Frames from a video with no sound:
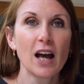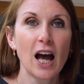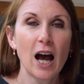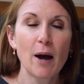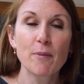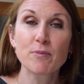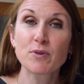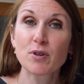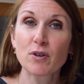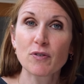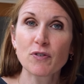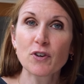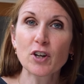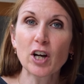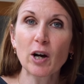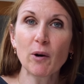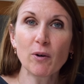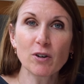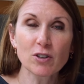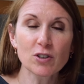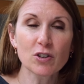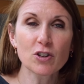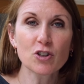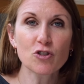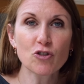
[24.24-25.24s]
So if you go
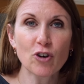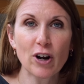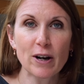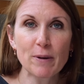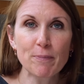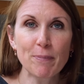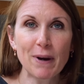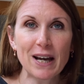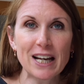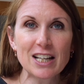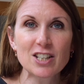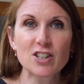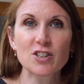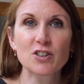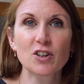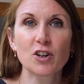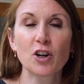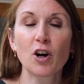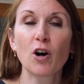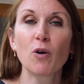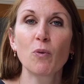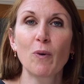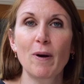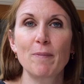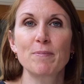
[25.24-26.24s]
onto the trend pages on
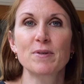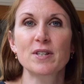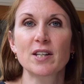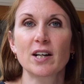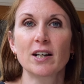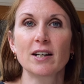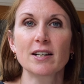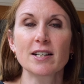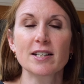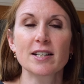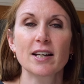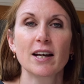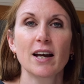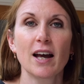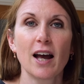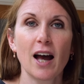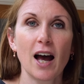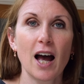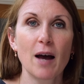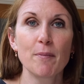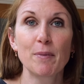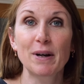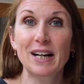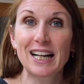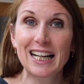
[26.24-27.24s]
our website
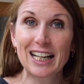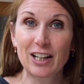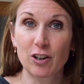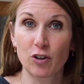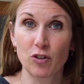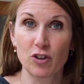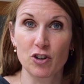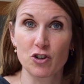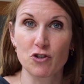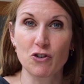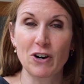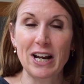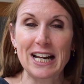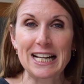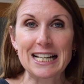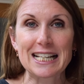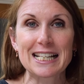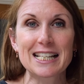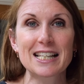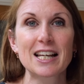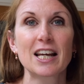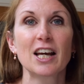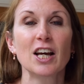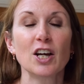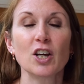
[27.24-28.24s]
and click on the
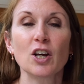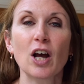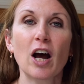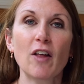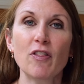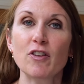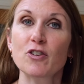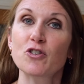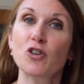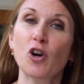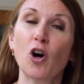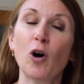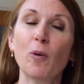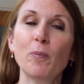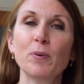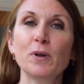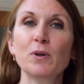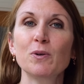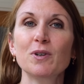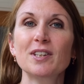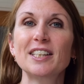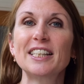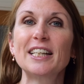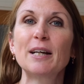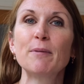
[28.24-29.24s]
trend, at the top
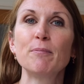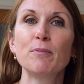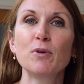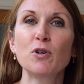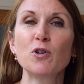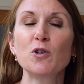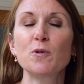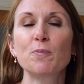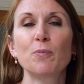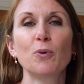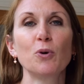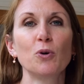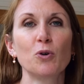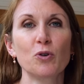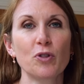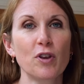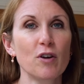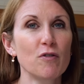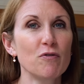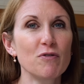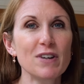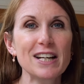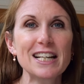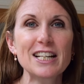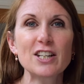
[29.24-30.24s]
you'll see a mood board
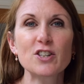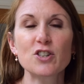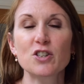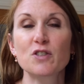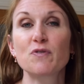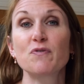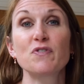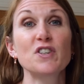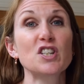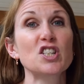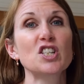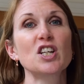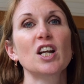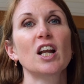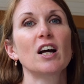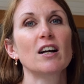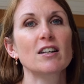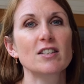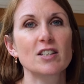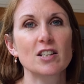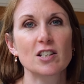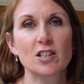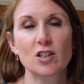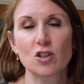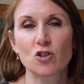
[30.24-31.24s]
that really just
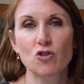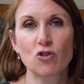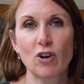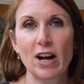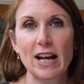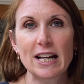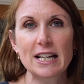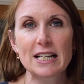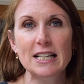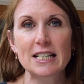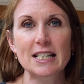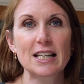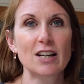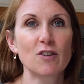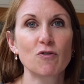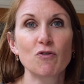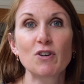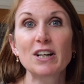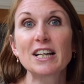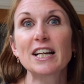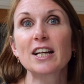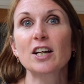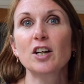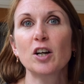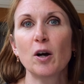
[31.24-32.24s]
visualises the trend and
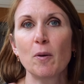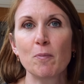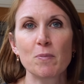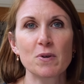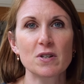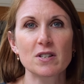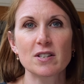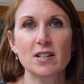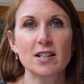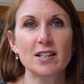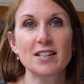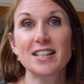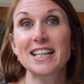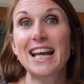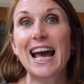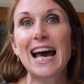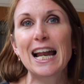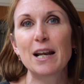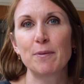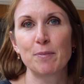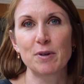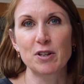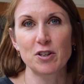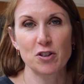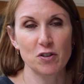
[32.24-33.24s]
really encompasses the
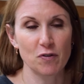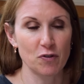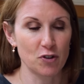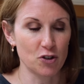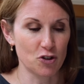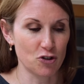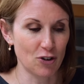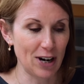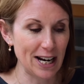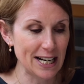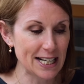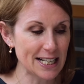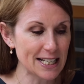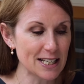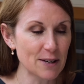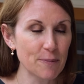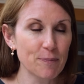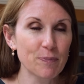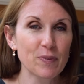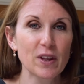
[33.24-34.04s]
elements of the trend.